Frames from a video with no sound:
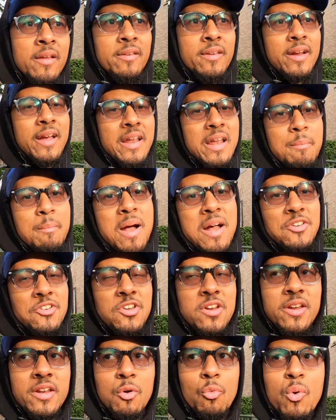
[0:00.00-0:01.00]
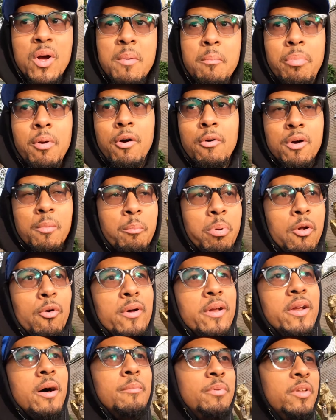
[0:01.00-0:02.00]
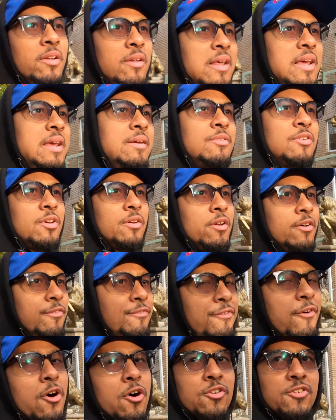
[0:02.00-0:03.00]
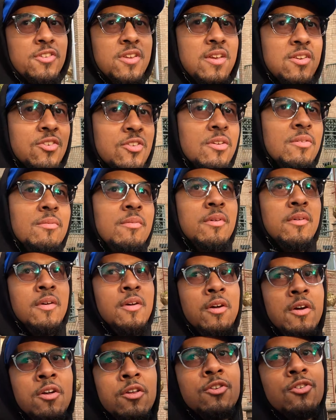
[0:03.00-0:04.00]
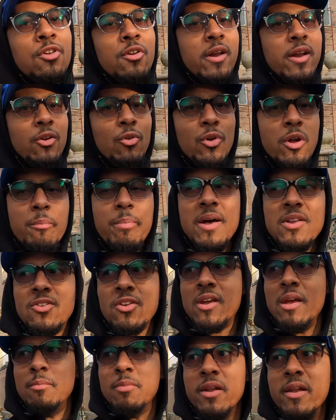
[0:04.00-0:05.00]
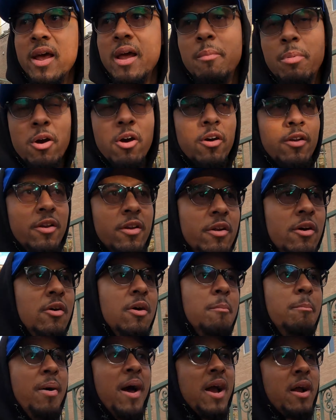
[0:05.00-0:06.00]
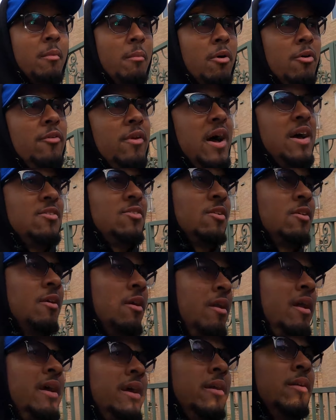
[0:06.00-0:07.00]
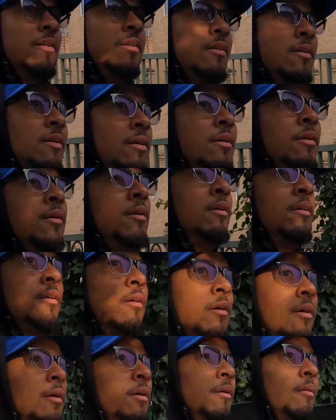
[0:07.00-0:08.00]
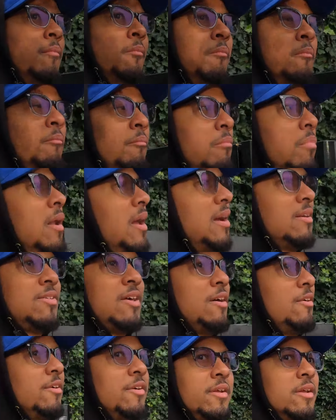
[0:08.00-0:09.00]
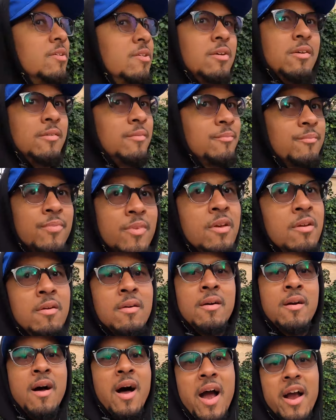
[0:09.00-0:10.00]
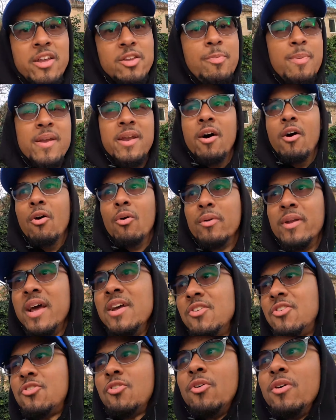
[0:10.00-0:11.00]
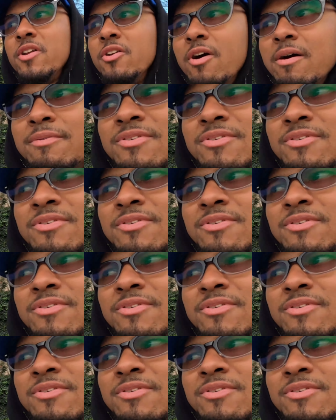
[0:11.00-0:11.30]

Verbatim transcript: they got a machine, the windblower, blowing up the leaves of the fall season. So they do their best to keep the neighborhood, you know, impeccable, nice and clean. Like I tell you, this, I could spend the whole day showing you